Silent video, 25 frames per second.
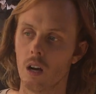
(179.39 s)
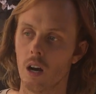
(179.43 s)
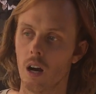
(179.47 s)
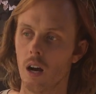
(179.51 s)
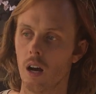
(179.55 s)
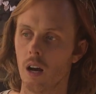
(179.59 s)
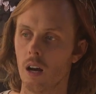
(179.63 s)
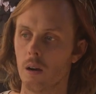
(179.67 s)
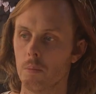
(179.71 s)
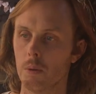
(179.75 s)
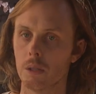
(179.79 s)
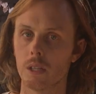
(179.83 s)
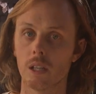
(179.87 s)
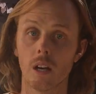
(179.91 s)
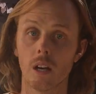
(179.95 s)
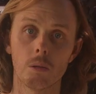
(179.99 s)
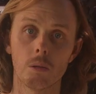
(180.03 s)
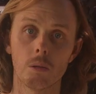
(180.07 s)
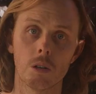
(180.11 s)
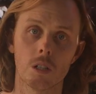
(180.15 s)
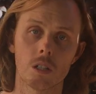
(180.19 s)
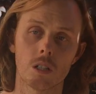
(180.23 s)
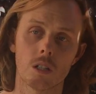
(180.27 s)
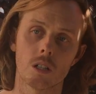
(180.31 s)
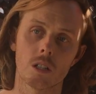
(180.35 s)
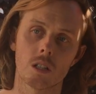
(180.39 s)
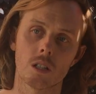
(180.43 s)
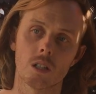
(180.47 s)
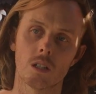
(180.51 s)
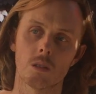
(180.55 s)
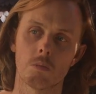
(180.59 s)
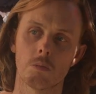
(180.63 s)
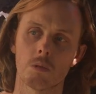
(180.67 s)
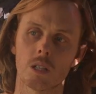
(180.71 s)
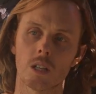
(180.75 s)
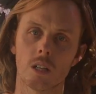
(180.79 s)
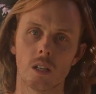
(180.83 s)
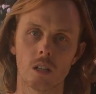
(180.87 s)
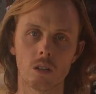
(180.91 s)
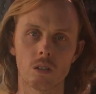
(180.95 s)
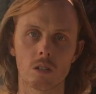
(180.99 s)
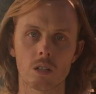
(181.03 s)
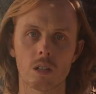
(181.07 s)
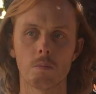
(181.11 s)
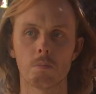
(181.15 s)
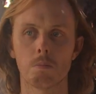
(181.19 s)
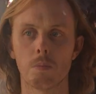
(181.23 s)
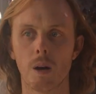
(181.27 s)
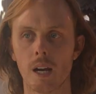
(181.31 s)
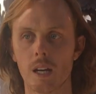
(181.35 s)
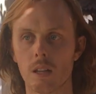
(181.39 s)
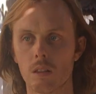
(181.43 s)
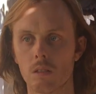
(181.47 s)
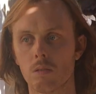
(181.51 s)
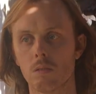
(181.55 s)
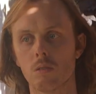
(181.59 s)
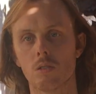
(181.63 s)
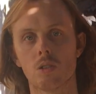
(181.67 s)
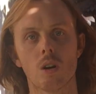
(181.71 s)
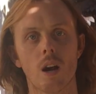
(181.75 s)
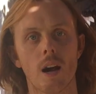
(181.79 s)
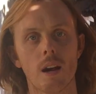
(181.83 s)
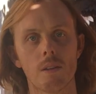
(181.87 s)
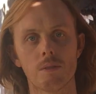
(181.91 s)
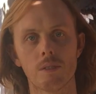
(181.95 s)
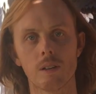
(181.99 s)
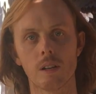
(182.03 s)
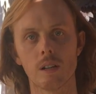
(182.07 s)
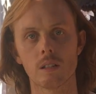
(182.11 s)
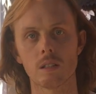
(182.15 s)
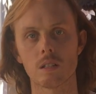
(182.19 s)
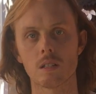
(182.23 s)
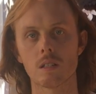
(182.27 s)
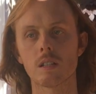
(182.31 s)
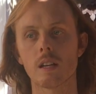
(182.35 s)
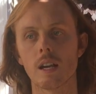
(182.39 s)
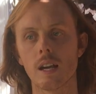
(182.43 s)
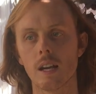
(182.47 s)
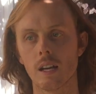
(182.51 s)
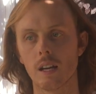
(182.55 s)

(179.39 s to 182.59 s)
But reason is because mosquitoes can bite through dry fits